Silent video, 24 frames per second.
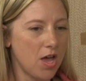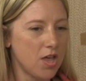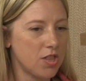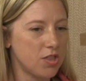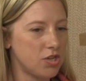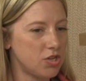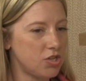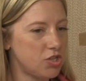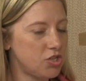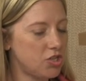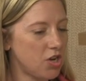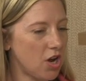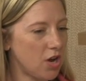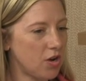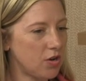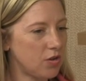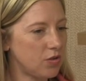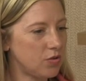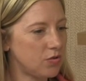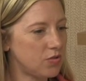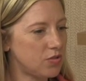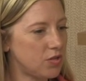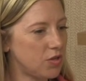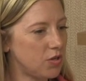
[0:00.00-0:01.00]
the
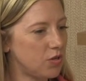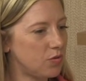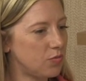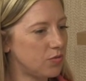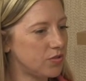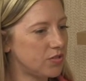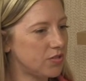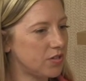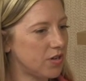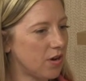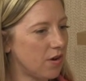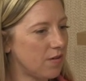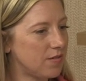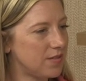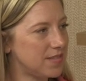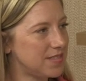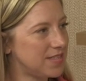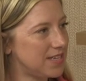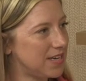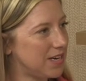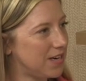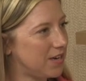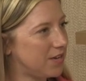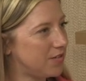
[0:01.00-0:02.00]
shows that you want to go and
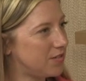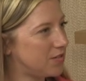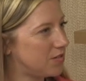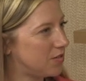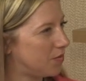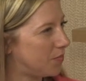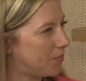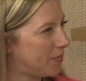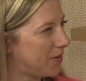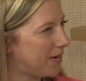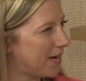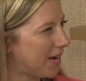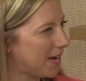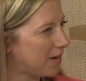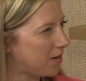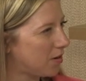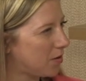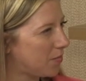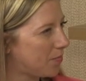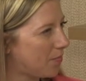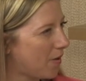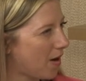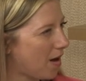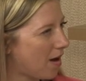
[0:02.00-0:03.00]
see to piano
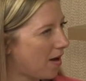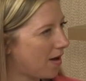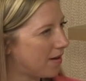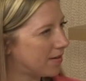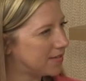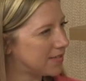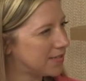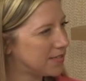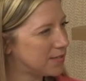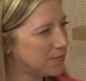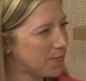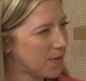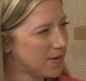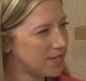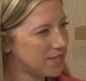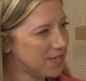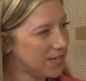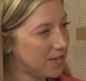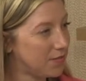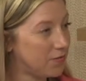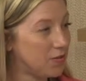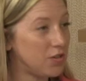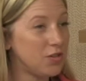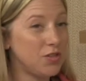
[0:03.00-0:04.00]
bars,
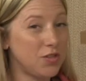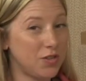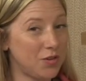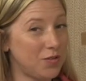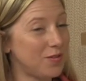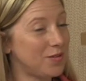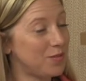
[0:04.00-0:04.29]
especially if you do,